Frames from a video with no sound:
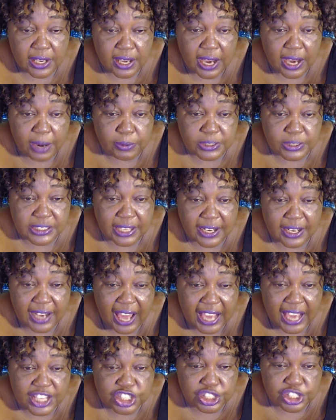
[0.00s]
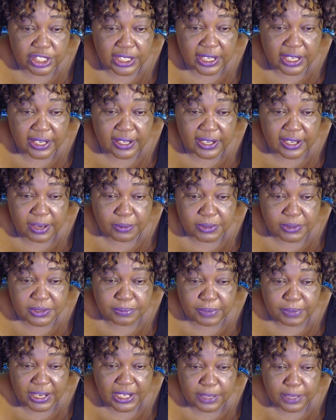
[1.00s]
I was allergic, and I was
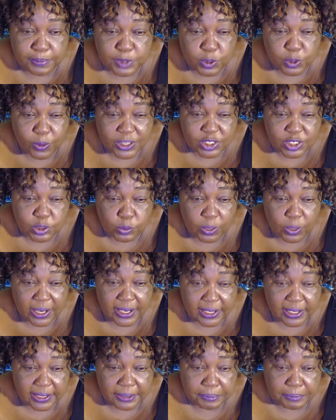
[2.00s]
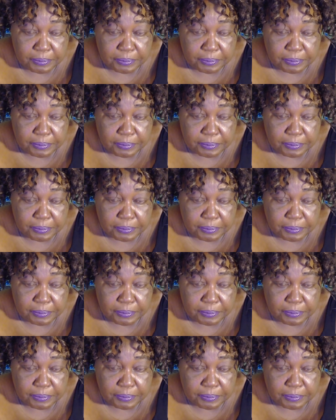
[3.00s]
my lips were swelling.